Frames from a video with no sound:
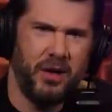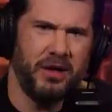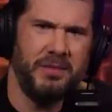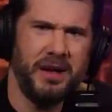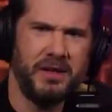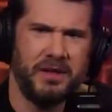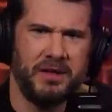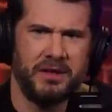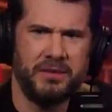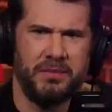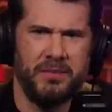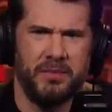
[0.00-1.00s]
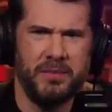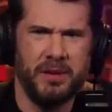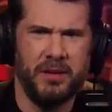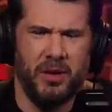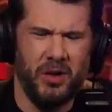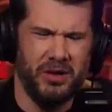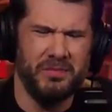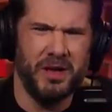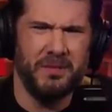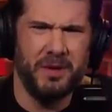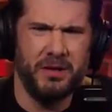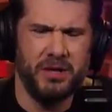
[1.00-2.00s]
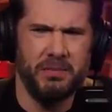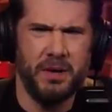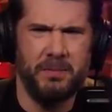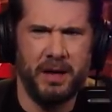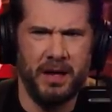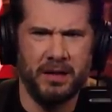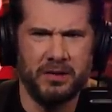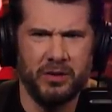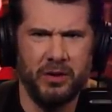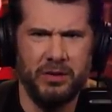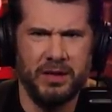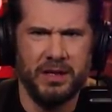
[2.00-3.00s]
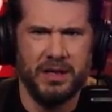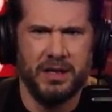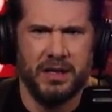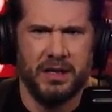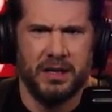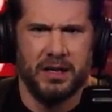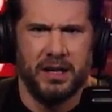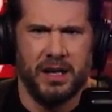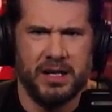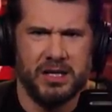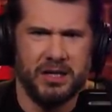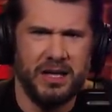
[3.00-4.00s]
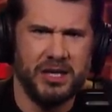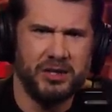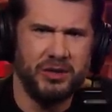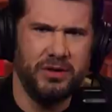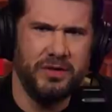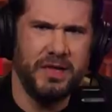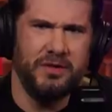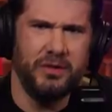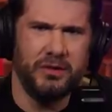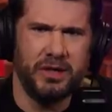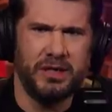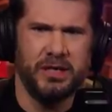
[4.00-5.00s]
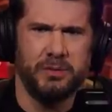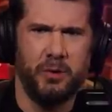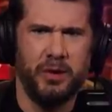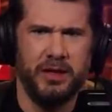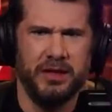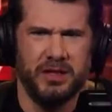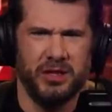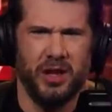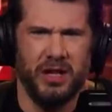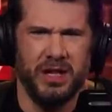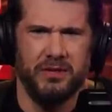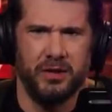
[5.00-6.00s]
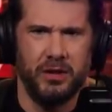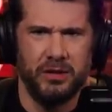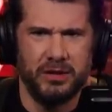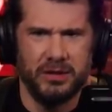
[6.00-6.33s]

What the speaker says: all the medicines, all of them make me shit my pants. So, it's a lesser of evils at this point. It's all evil.